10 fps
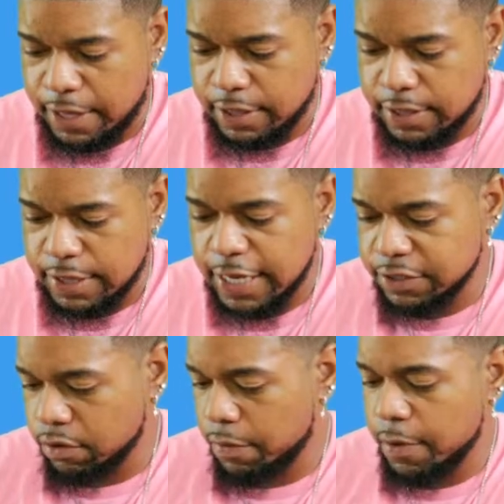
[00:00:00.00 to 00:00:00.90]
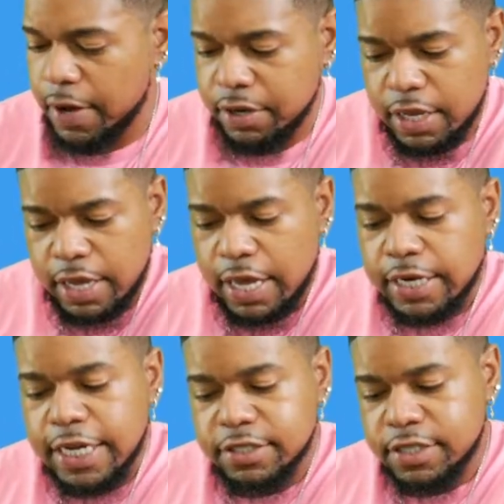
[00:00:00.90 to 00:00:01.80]
That's going to be about it.
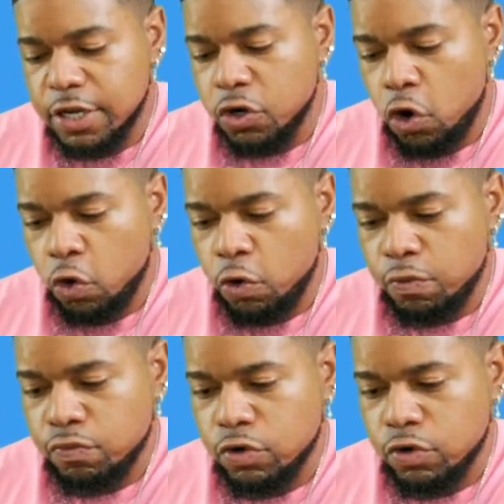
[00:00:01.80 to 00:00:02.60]
They said nope.